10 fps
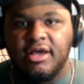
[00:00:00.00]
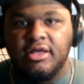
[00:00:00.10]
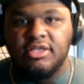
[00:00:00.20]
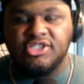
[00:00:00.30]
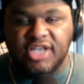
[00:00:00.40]

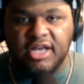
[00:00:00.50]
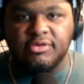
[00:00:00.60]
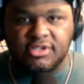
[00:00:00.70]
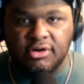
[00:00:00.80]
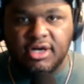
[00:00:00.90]
This channel is
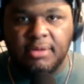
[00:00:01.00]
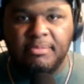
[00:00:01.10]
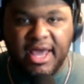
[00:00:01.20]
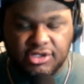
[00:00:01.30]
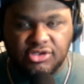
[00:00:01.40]
going to come
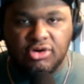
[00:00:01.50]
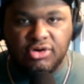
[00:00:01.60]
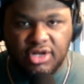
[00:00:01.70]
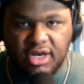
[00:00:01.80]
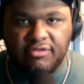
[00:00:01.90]
back stronger
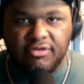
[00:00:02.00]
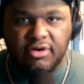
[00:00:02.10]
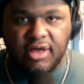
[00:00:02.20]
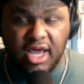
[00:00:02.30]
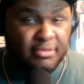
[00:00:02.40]
than ever.
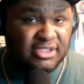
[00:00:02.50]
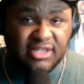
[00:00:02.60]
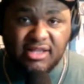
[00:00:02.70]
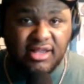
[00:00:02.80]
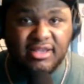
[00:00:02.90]
And a mistake
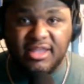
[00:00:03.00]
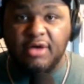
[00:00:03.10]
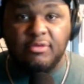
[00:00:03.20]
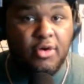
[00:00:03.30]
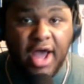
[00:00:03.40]
like that
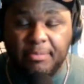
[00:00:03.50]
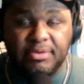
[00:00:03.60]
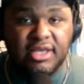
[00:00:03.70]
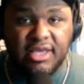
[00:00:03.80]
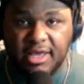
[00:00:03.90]
won't happen
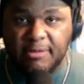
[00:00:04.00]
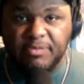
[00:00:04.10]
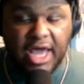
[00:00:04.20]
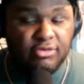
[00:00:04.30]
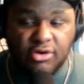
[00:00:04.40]
again. I
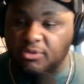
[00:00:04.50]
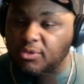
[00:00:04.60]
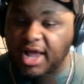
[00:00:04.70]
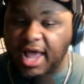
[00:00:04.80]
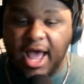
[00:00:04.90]
don't know
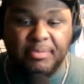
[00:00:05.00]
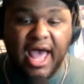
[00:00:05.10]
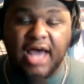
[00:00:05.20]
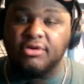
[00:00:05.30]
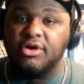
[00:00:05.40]
what happened. I
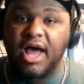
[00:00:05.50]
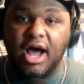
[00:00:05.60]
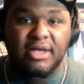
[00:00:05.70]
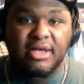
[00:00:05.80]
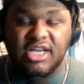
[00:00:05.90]
don't know how
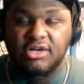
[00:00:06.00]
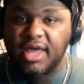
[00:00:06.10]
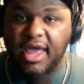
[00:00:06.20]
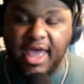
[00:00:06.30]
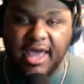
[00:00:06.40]
my channel
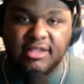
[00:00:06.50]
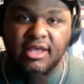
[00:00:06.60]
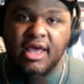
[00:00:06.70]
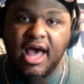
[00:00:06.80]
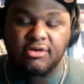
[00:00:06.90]
got hacked.
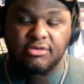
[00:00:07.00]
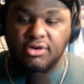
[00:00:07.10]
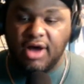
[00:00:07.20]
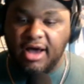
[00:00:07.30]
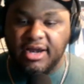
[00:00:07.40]
I don't know
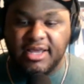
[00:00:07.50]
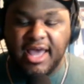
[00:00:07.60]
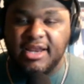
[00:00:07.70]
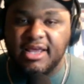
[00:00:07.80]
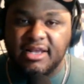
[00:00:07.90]
how they got
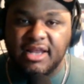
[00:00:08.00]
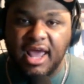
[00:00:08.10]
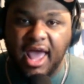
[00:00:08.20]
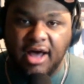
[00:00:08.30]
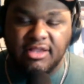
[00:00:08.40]
in and
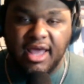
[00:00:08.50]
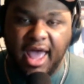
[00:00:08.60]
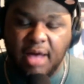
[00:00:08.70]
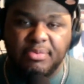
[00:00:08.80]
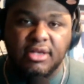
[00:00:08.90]
how that
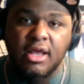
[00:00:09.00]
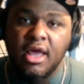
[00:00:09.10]
happened.